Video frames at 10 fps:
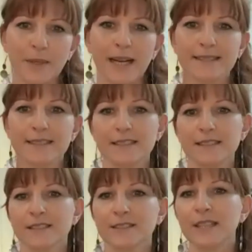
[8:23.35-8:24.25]
US
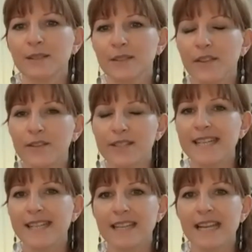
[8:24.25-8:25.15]
in
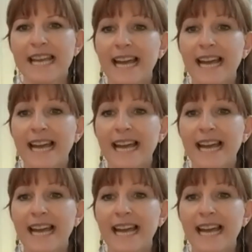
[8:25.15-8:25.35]
2013,